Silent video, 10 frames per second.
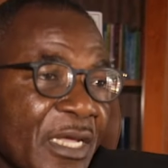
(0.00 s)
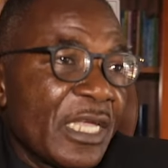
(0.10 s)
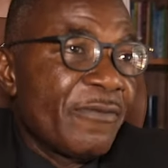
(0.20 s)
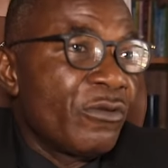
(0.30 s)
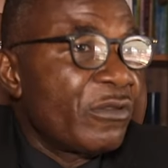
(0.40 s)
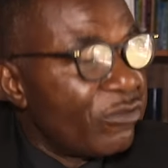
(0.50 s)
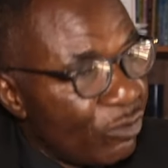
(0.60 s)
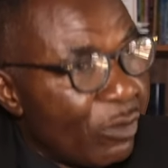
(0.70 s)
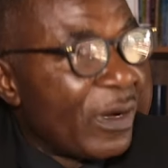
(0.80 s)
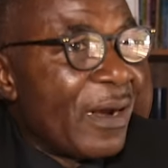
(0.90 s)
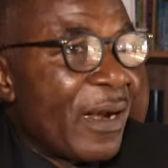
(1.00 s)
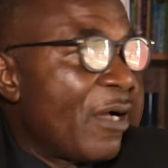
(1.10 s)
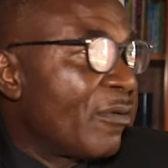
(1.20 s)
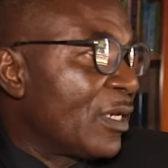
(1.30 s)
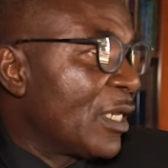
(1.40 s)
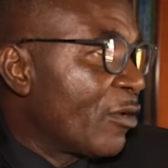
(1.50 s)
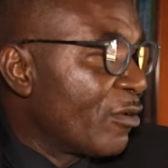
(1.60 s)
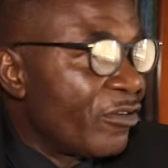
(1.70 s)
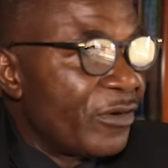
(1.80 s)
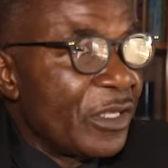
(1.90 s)
If you look around the
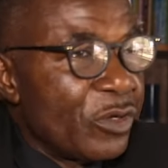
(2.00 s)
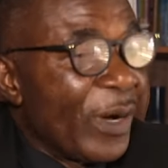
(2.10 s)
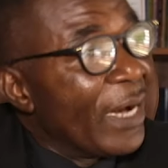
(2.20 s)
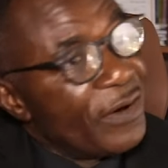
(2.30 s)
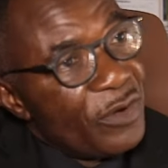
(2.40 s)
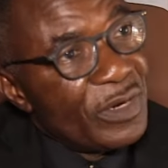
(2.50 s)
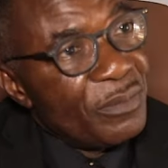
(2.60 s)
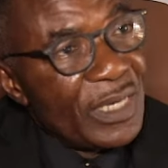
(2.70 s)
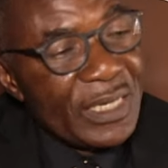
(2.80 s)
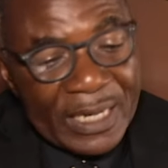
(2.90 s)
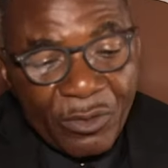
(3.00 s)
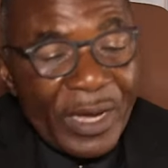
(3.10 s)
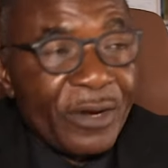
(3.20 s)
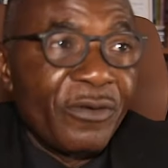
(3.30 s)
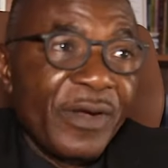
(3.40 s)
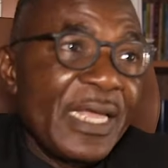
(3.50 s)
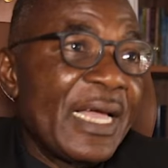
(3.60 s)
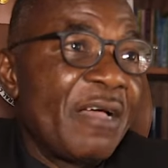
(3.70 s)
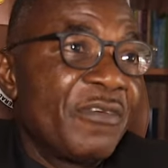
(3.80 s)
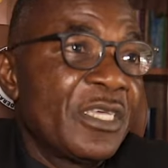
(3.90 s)
country, you agree with me that we are not really
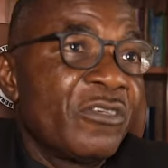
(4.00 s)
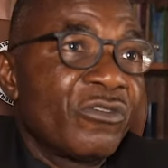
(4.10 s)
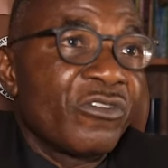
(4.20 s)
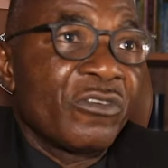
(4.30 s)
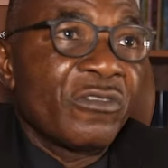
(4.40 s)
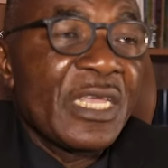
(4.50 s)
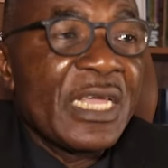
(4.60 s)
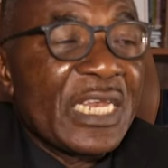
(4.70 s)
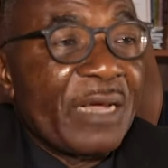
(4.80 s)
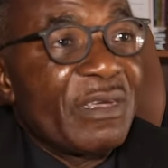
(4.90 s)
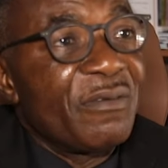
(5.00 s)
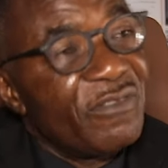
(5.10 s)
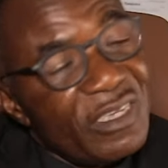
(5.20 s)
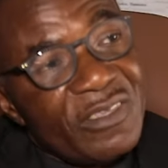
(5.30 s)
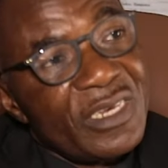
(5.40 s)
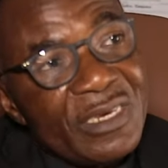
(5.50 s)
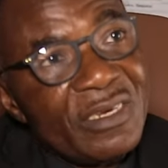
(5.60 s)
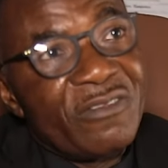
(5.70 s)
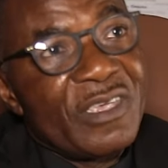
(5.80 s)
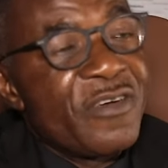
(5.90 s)
having institutions that are invested in
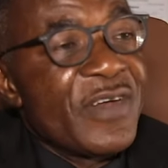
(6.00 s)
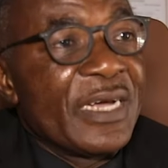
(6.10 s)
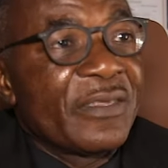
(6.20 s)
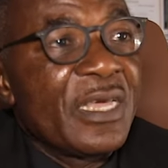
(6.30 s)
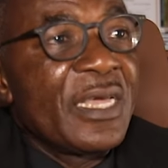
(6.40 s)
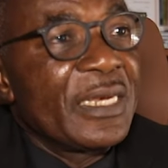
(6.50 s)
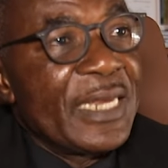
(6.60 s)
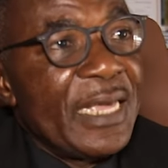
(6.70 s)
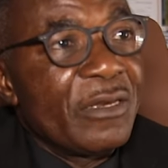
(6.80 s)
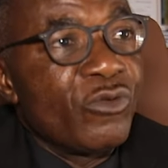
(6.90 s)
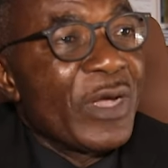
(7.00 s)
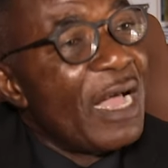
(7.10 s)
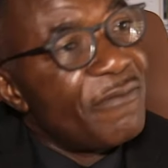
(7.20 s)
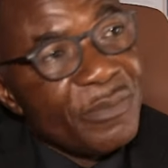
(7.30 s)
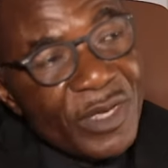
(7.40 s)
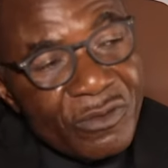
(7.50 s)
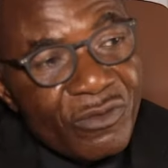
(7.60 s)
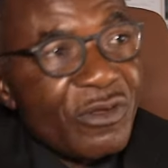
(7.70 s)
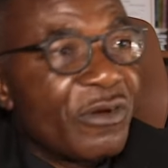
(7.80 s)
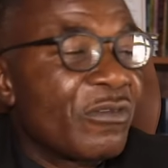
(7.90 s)
these areas. Then we have the
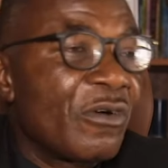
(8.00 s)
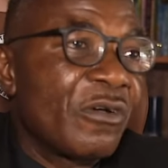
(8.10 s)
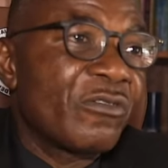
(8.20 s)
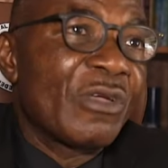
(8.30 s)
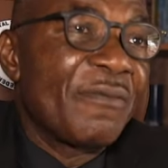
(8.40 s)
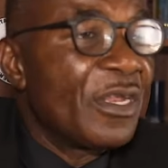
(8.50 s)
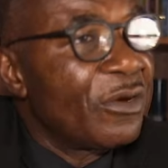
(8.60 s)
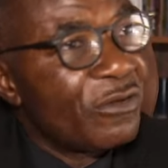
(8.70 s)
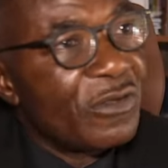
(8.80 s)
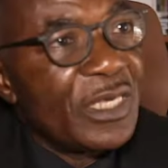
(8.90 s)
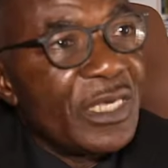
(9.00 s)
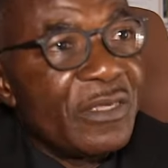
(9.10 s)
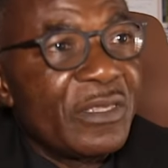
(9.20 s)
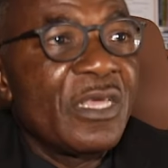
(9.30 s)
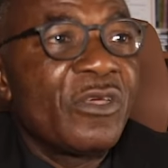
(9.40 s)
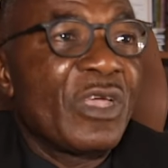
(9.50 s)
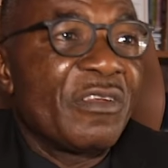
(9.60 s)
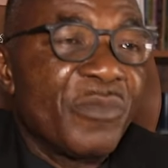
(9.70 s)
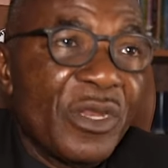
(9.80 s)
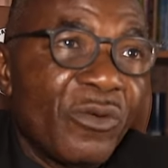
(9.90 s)
medical doctors, you have the nurses, you have
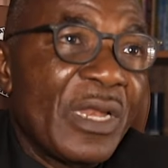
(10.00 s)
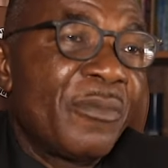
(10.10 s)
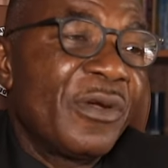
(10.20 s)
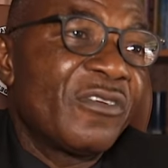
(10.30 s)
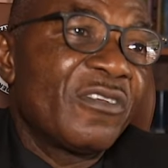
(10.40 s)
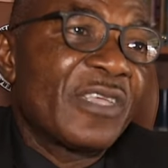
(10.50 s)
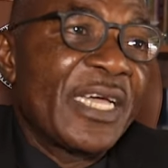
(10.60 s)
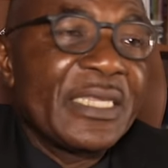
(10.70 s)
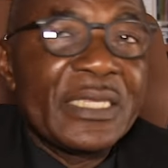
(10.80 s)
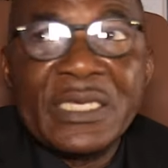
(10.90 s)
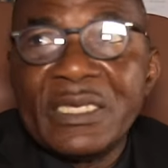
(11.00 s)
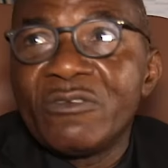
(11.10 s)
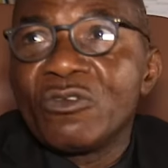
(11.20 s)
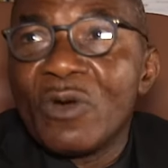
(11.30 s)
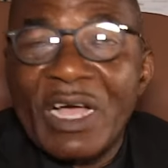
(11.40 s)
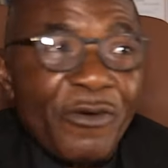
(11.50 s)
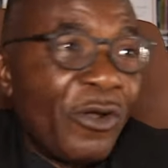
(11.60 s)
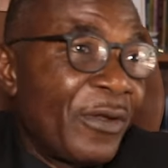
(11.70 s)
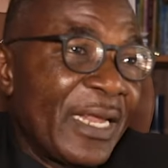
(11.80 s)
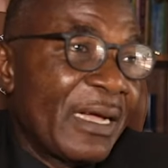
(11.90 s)
the medical laboratory scientists, you have
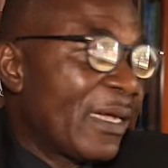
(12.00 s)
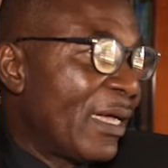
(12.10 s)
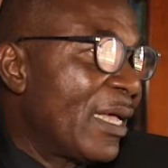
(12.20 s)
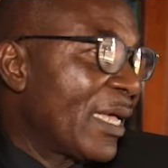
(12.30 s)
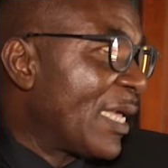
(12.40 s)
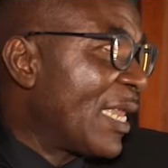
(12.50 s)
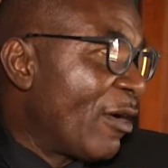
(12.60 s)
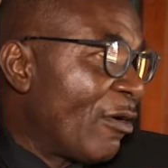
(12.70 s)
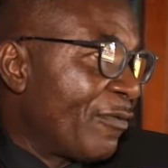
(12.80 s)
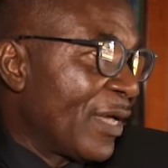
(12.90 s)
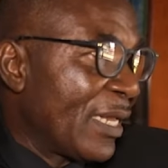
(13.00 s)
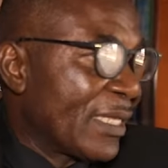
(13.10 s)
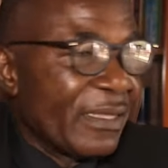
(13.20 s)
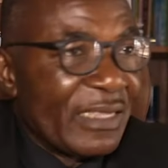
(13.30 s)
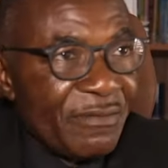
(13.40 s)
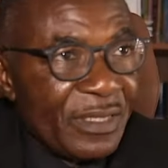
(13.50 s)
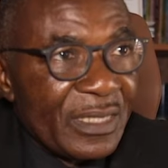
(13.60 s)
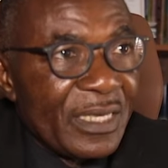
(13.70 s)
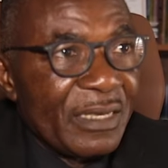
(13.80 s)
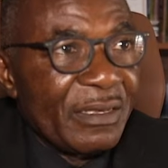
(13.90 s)
all other cadre of healthcare
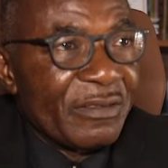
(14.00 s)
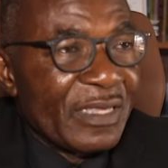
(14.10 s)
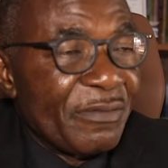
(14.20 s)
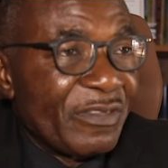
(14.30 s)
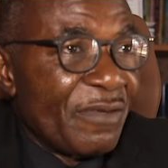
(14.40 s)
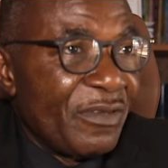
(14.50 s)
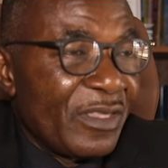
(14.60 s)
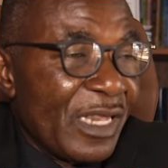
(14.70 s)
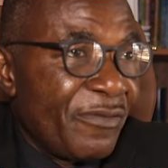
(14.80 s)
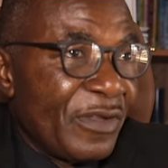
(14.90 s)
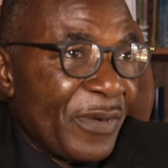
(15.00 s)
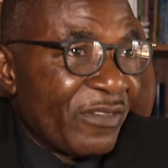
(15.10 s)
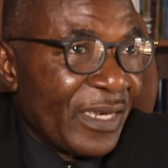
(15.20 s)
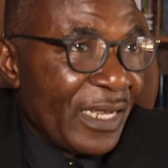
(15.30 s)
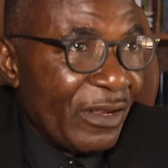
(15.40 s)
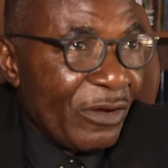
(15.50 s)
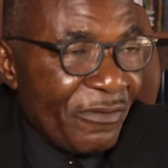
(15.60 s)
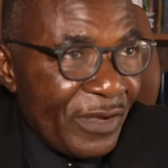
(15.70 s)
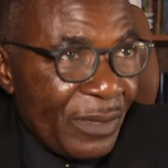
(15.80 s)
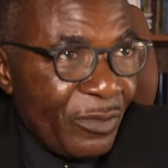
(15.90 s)
service delivery personnel
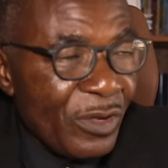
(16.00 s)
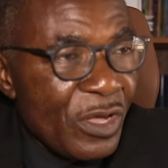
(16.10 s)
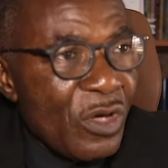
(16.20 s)
available.